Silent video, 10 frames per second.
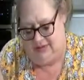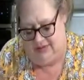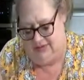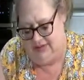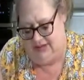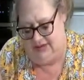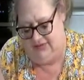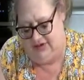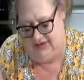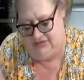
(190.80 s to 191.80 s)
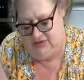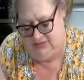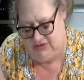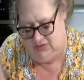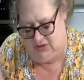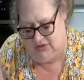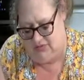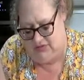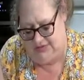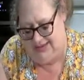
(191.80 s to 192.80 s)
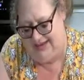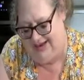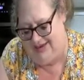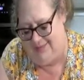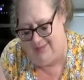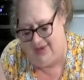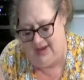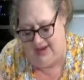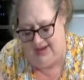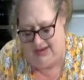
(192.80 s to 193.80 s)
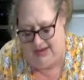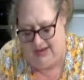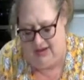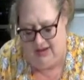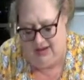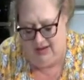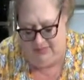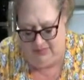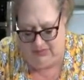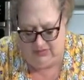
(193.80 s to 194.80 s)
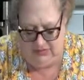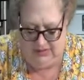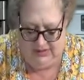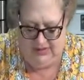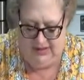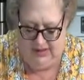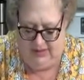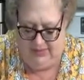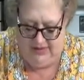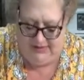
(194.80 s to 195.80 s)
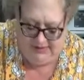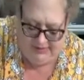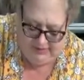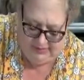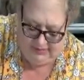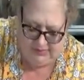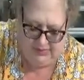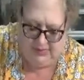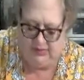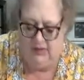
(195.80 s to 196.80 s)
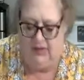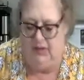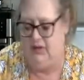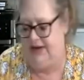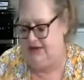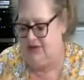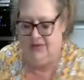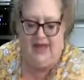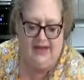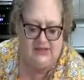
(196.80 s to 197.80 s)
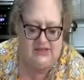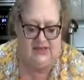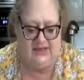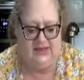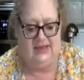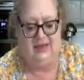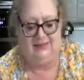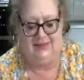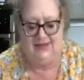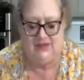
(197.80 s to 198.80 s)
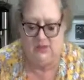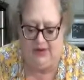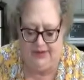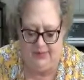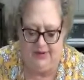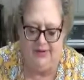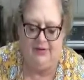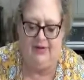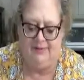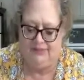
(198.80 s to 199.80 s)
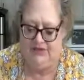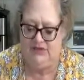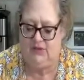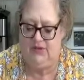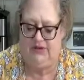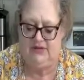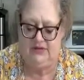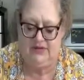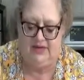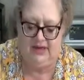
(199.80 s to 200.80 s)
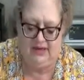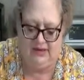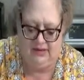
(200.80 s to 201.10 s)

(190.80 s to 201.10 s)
you can never have too much guacamole, in my humble opinion. Okay, so that's the less ripe. This one, you'll see,